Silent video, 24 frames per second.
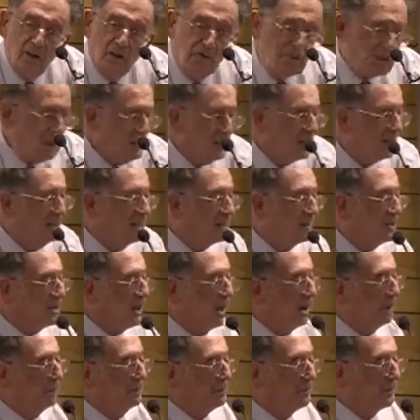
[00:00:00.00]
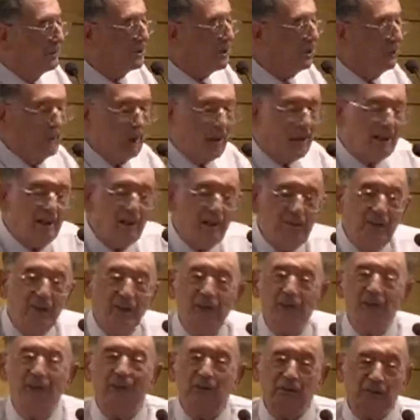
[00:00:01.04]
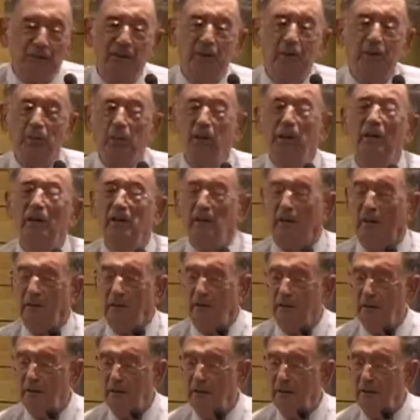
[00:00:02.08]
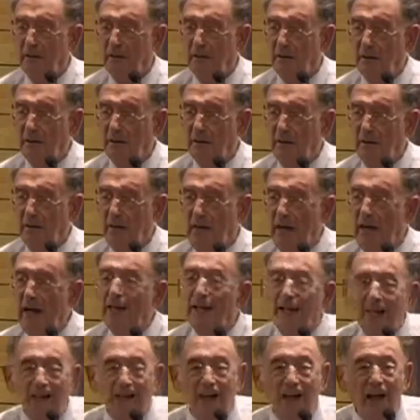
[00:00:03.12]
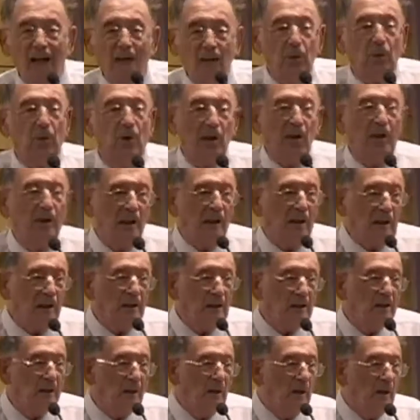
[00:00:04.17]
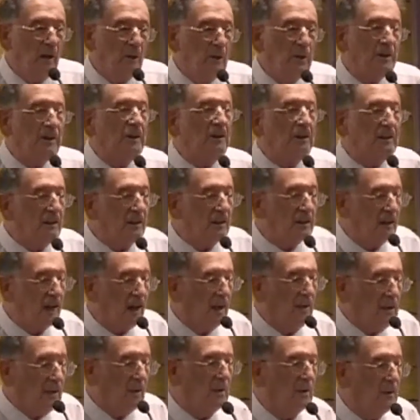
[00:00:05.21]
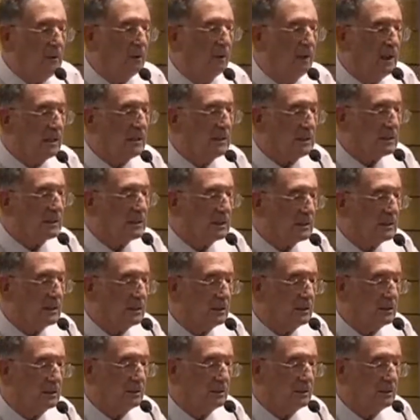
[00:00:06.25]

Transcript: It's just an example. So we are living in a different world. And in that world, with a declining West,